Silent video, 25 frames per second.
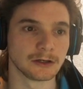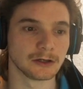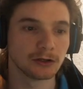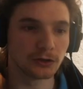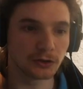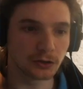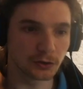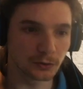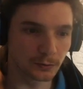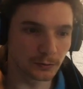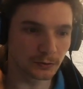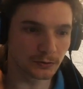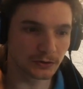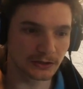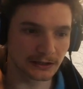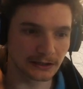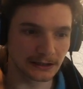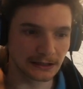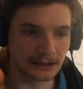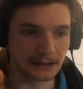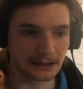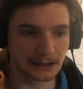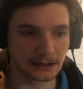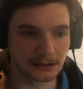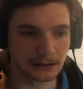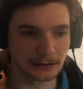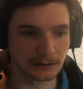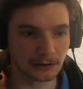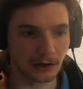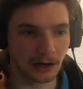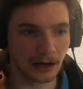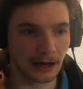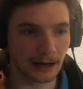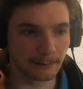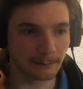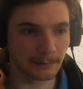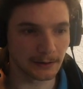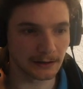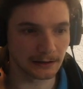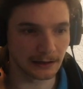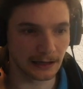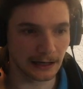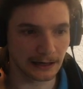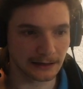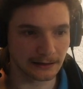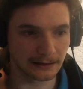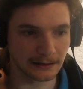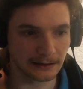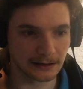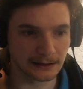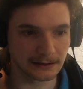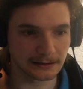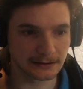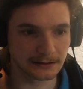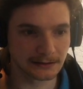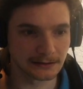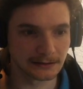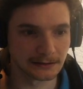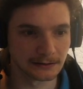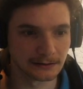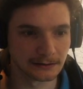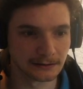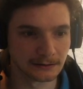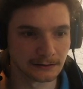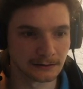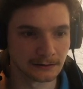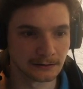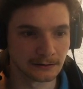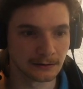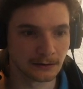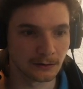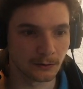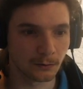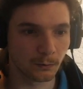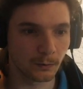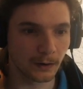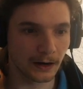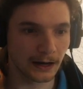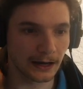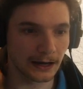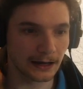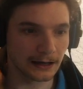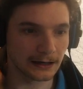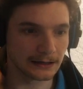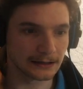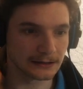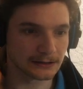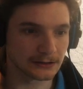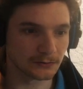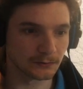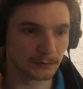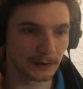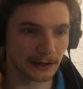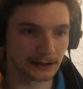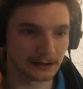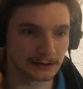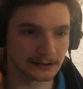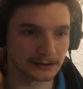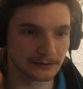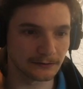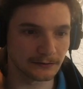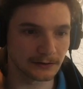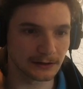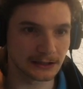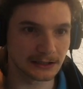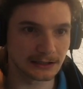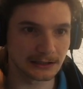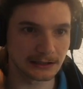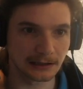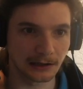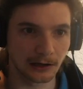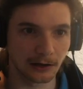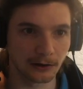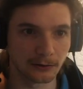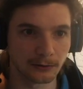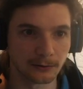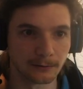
you will see a climb like this, where it's relatively slow.